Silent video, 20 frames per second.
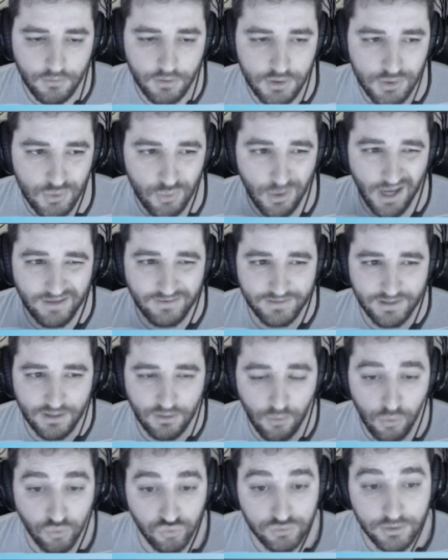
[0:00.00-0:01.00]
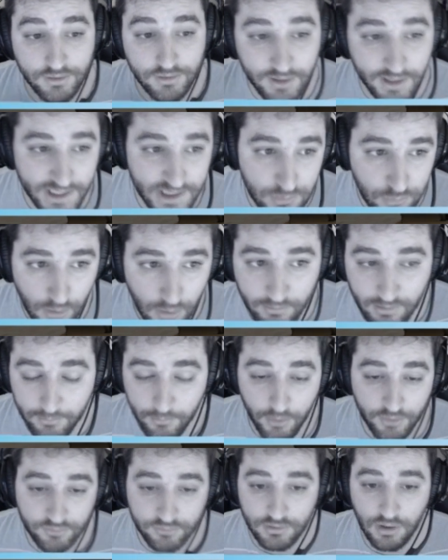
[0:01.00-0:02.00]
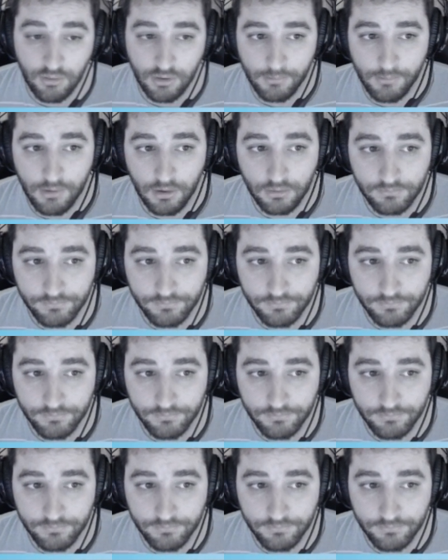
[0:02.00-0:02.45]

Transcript: you guys can go to the third one I'm going to talk about.